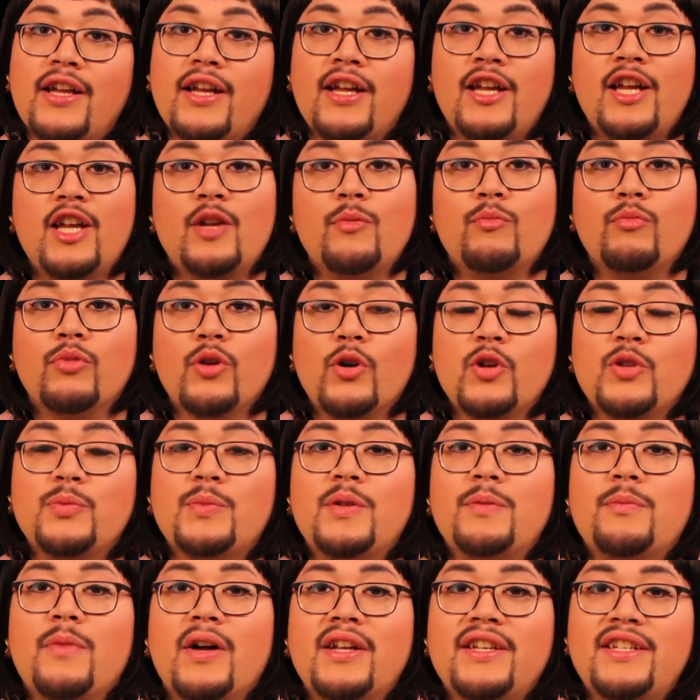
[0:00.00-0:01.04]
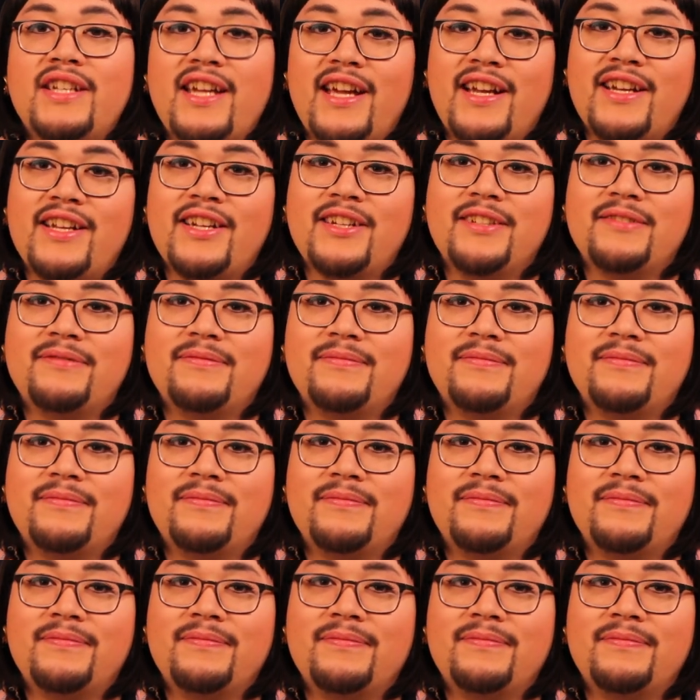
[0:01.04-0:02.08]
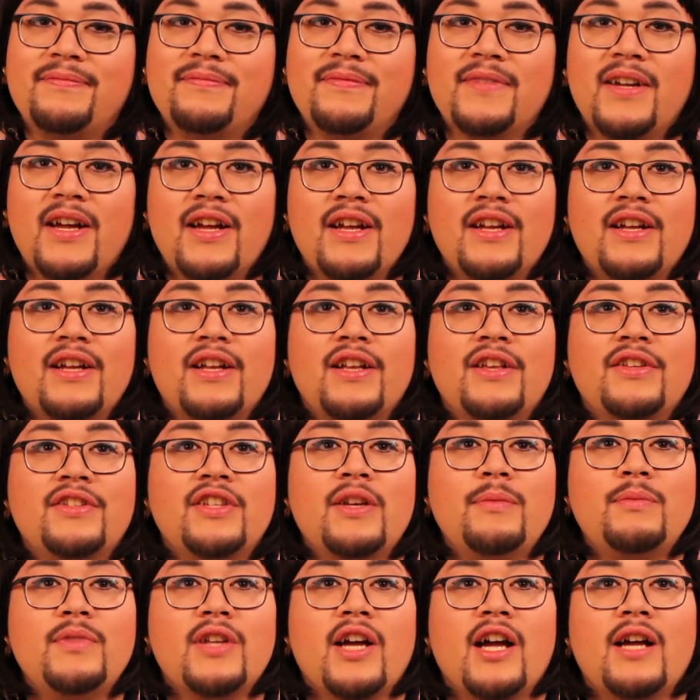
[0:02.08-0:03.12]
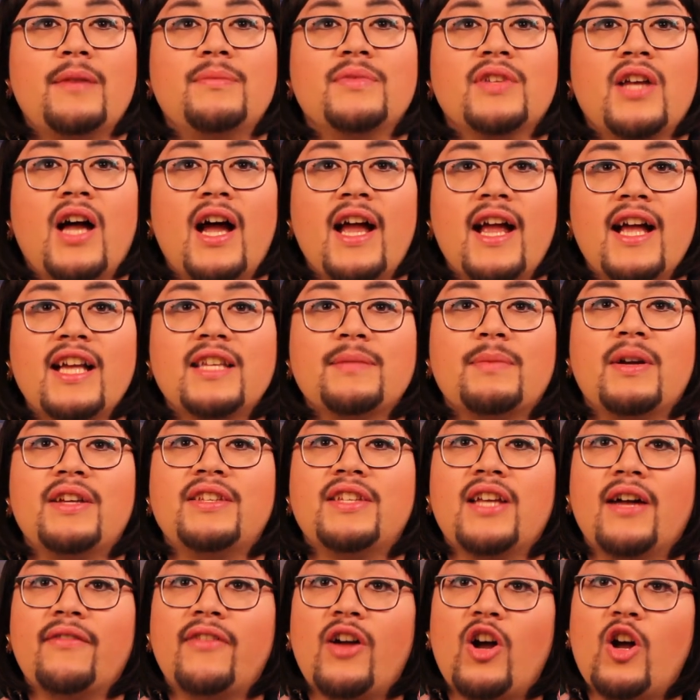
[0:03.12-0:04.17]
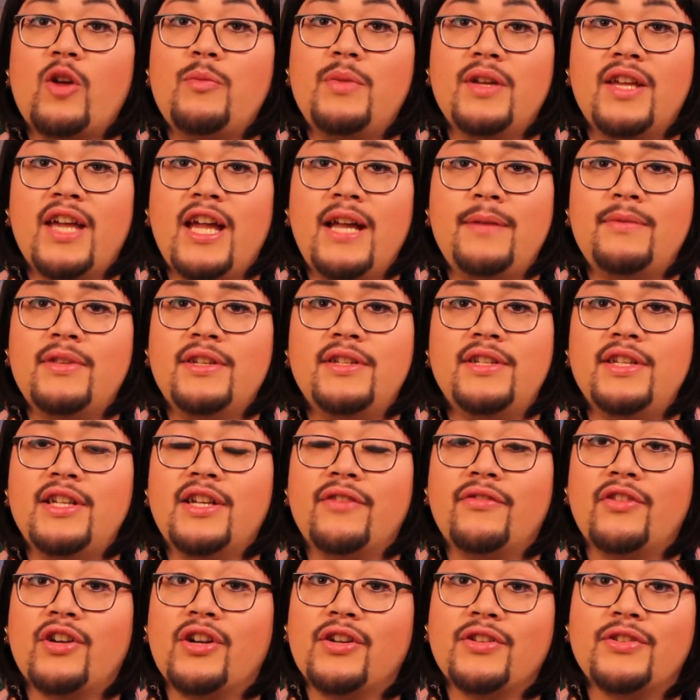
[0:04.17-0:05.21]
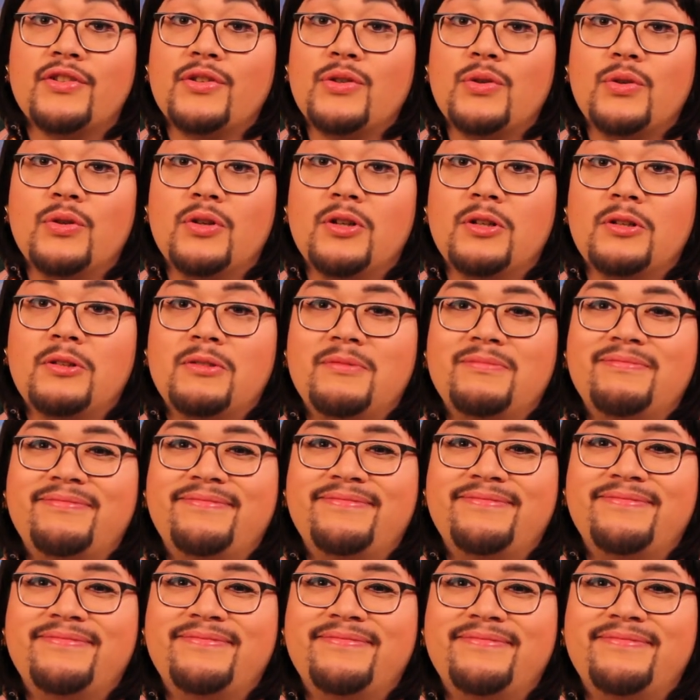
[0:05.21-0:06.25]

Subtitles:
High in Bozeman, Montana. Sometimes I ask myself how I became dean of an art school.